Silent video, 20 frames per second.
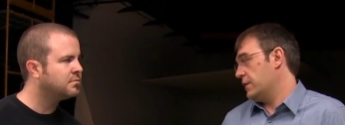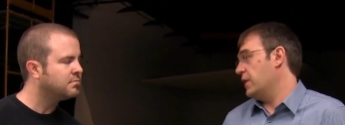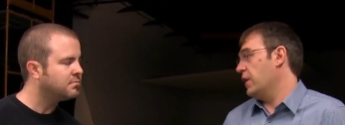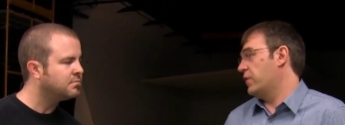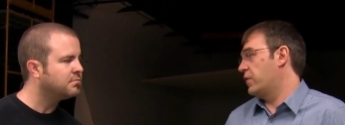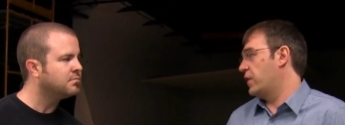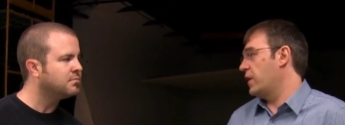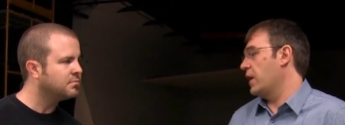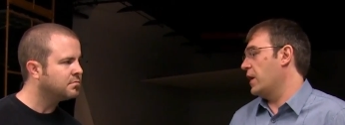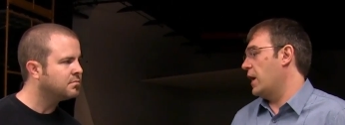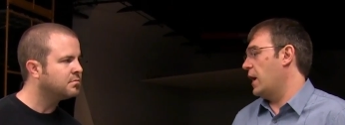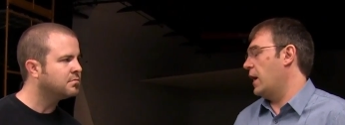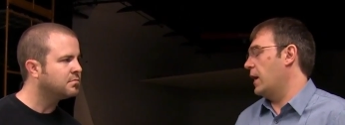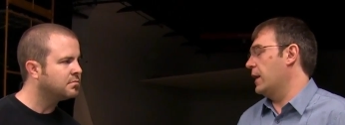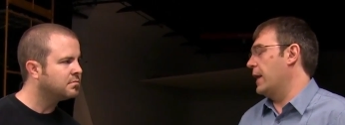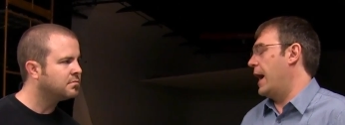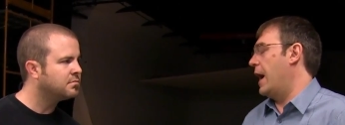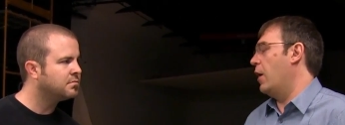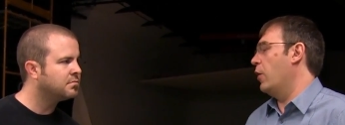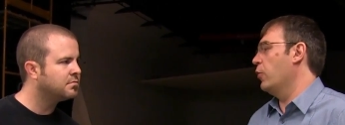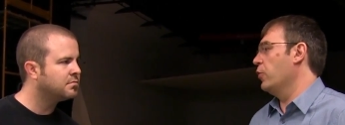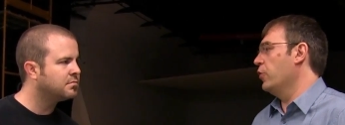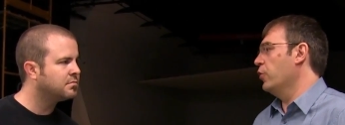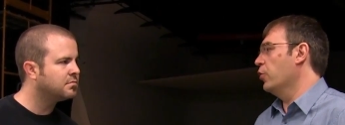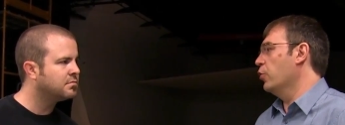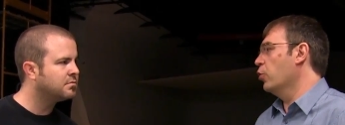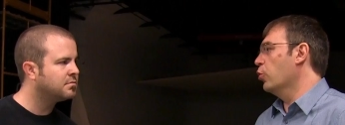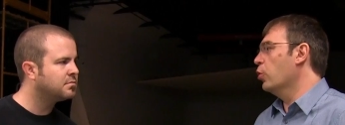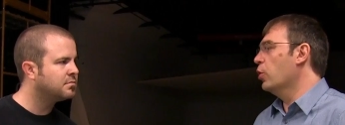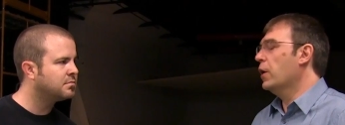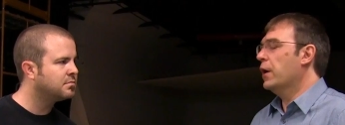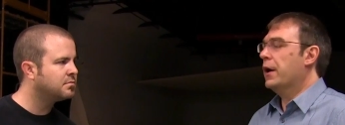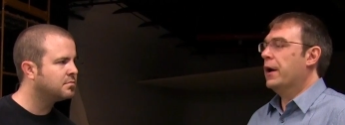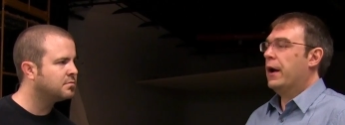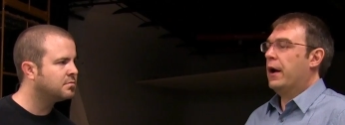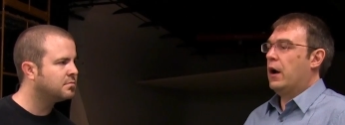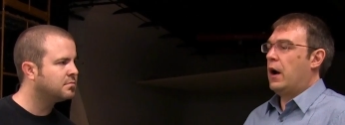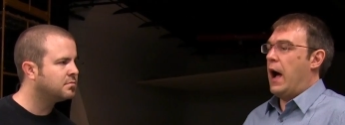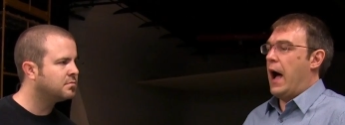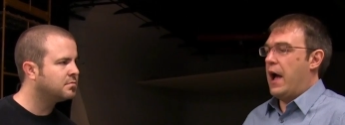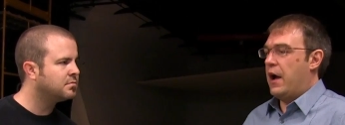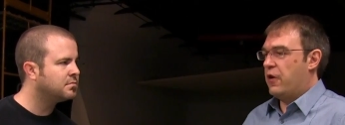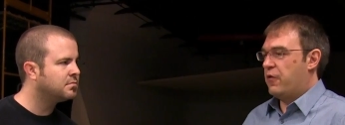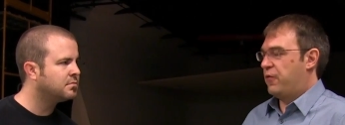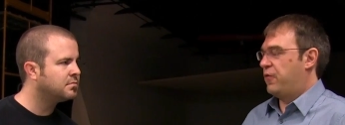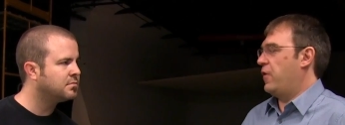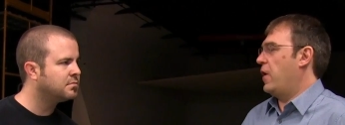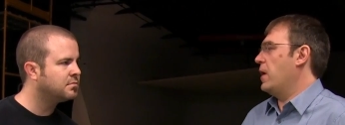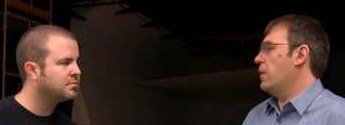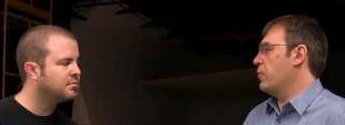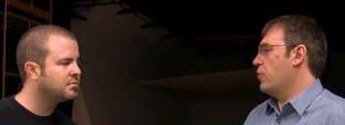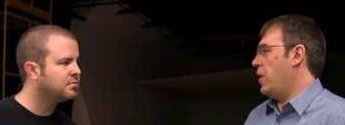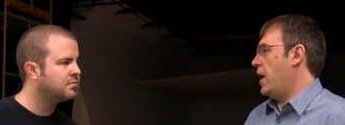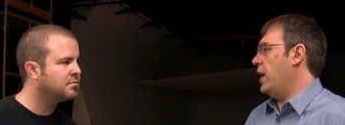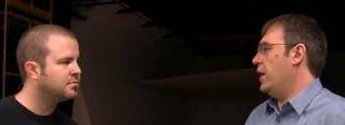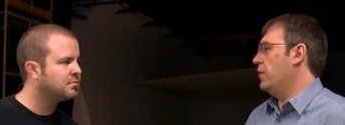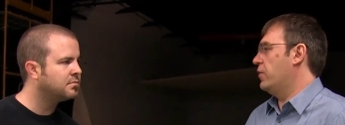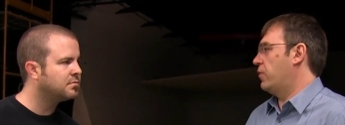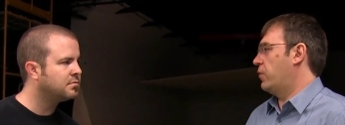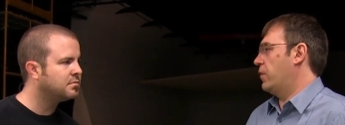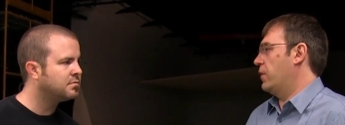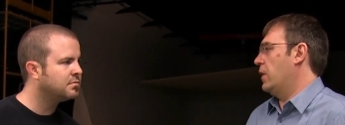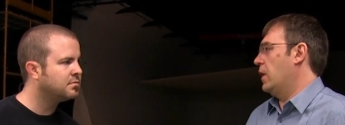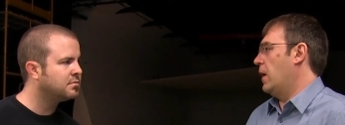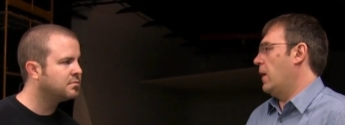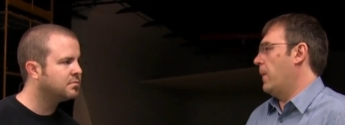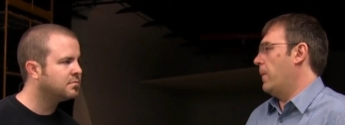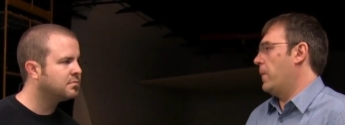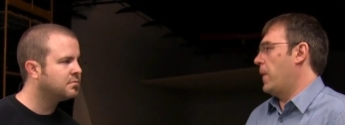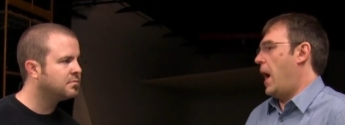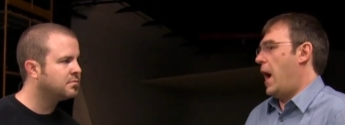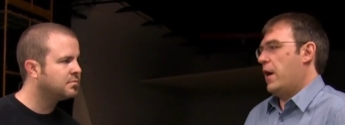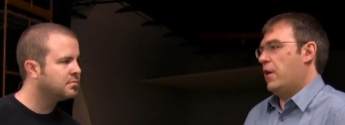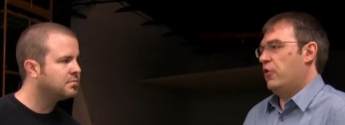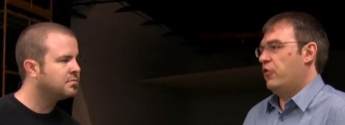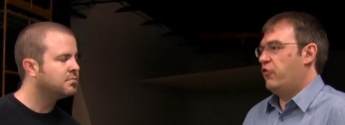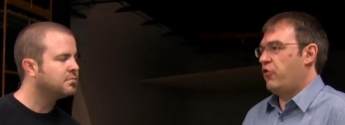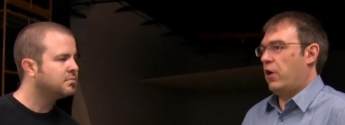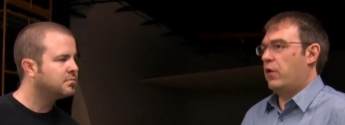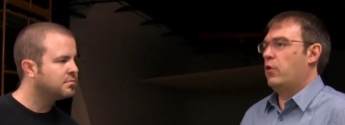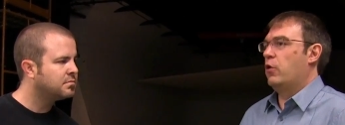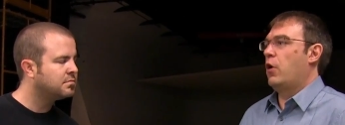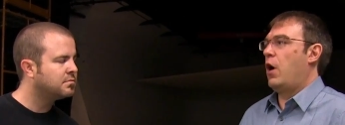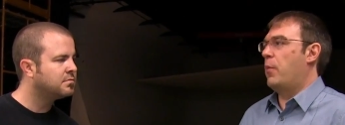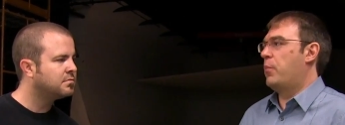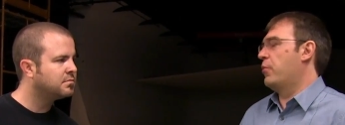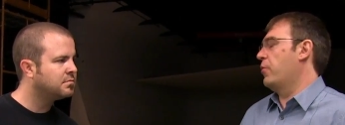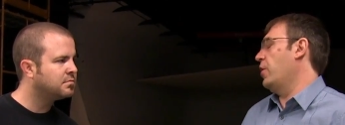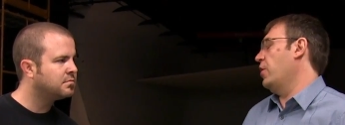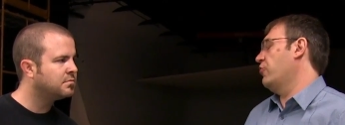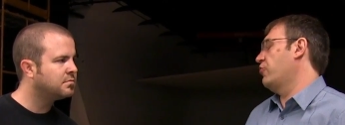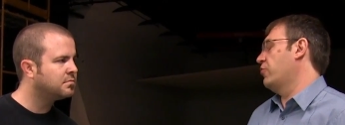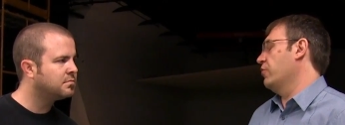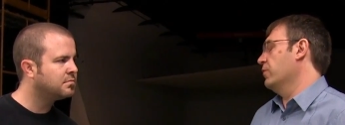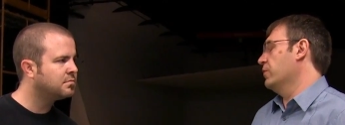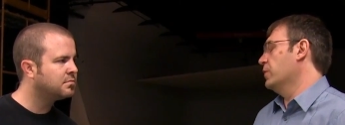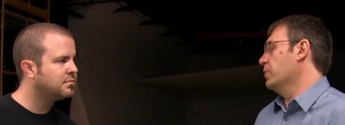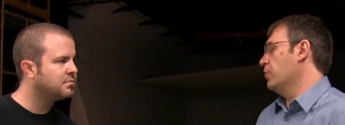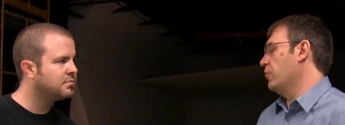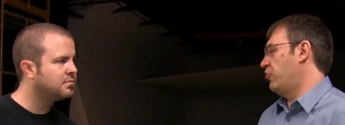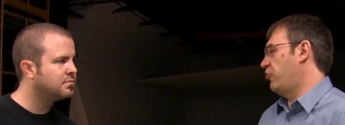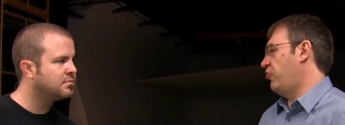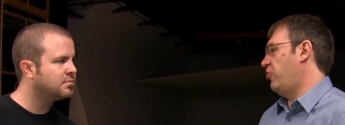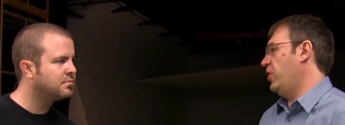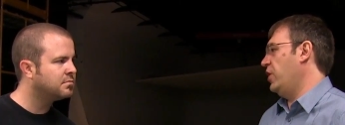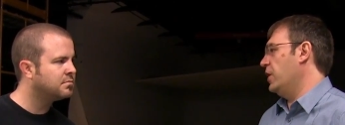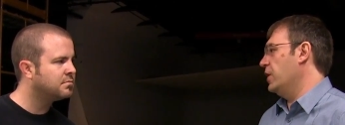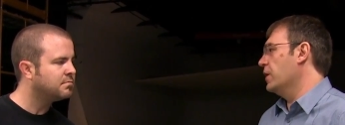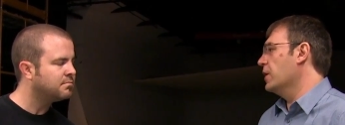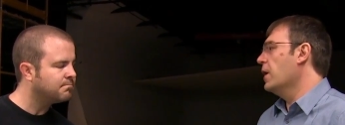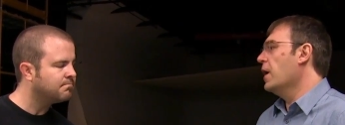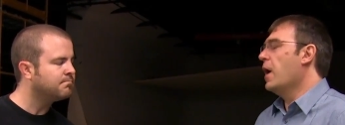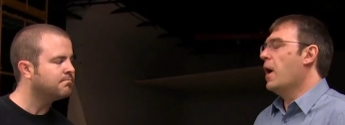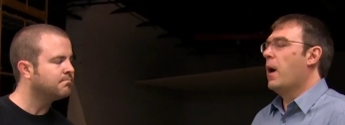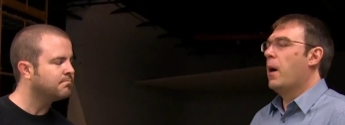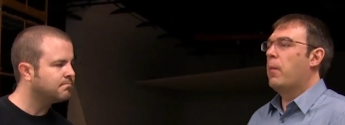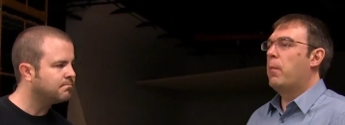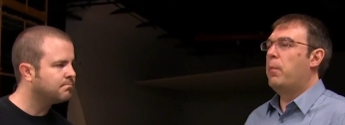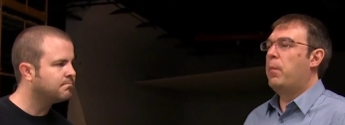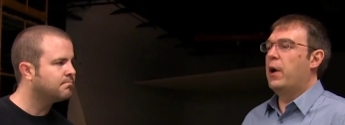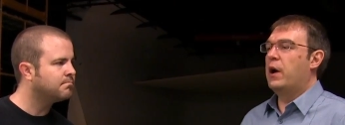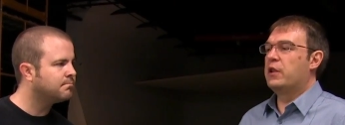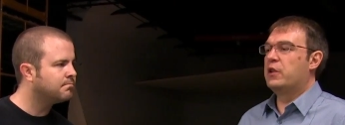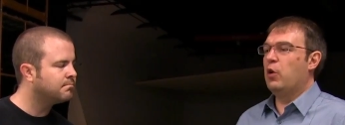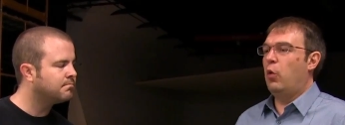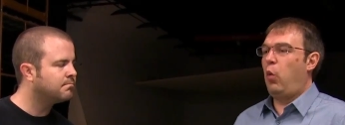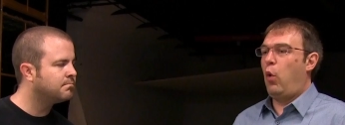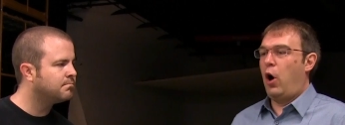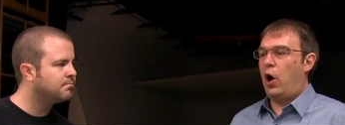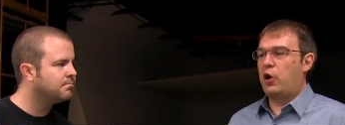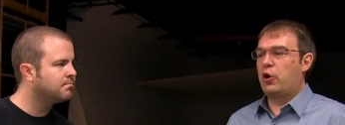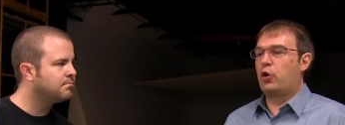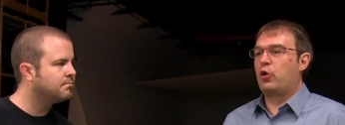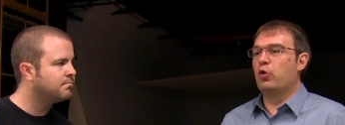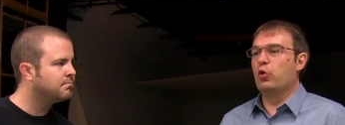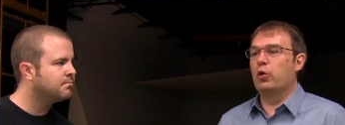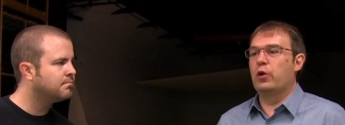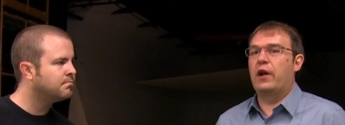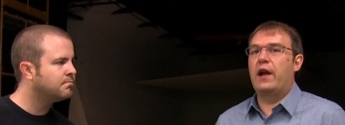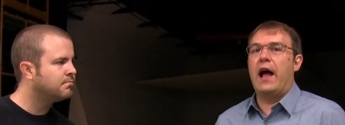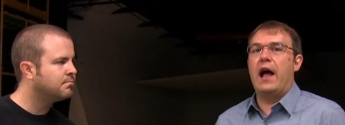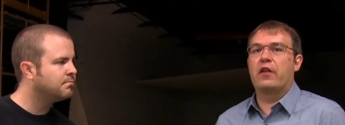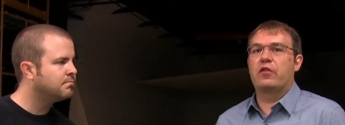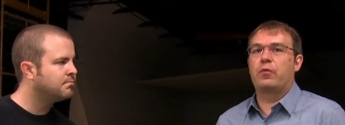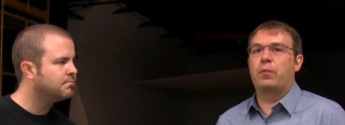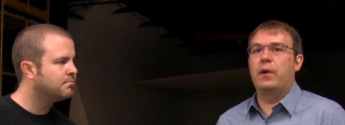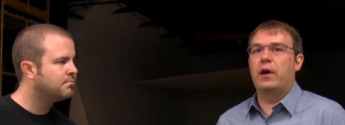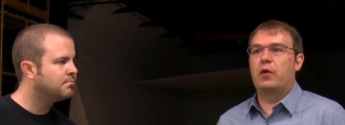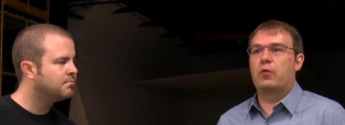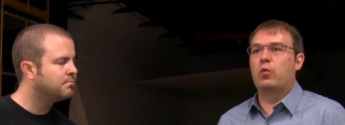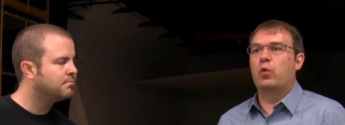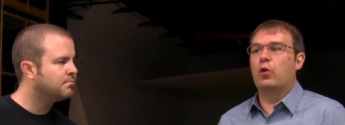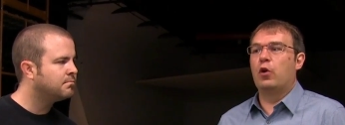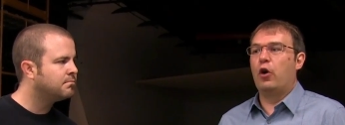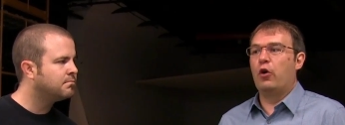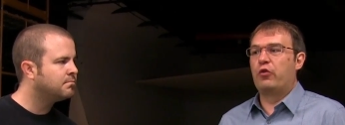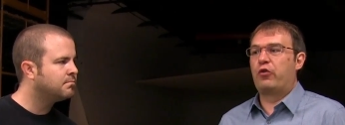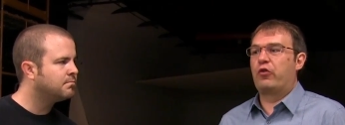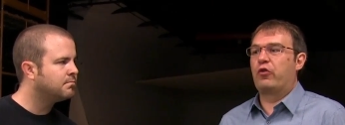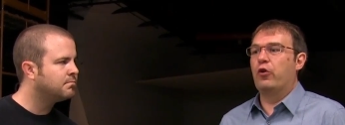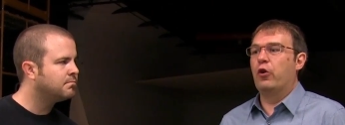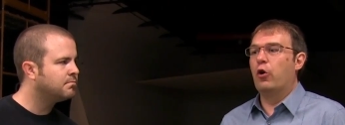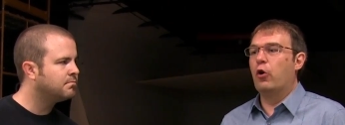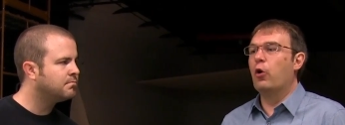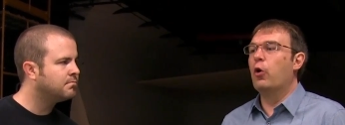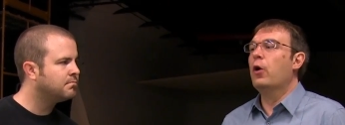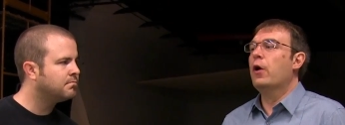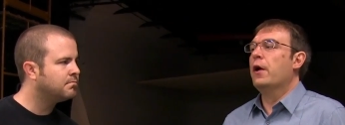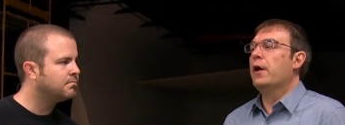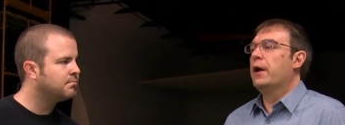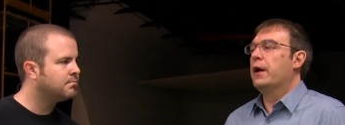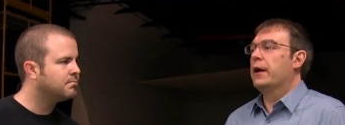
Speaker 1: that's going to allow you higher frame rates, um, higher general operation of the machine, but the water cooling aspect will also